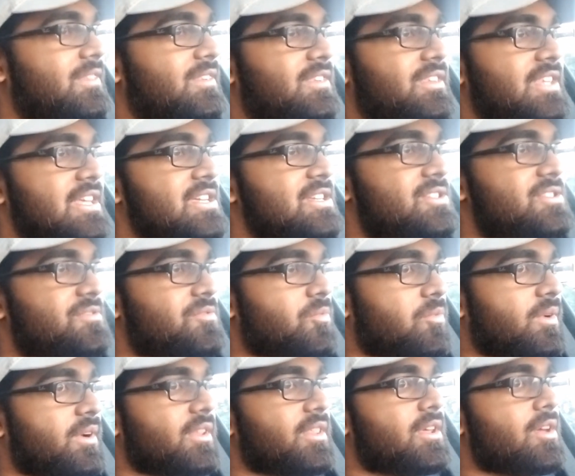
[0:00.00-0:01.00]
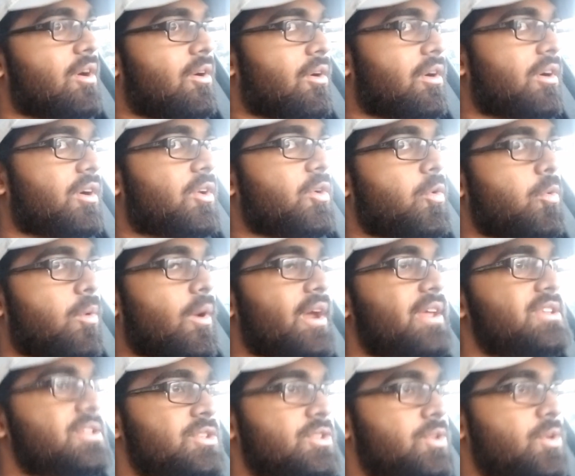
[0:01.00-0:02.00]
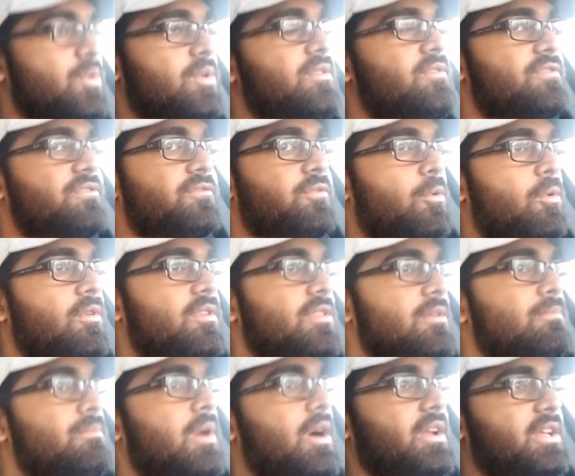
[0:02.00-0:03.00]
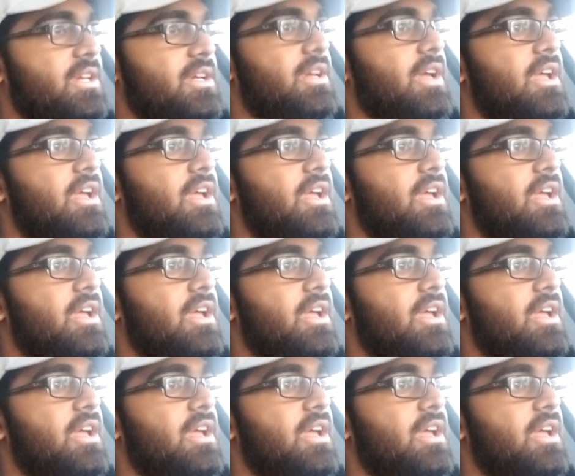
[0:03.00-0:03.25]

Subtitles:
These really are quite good for the money.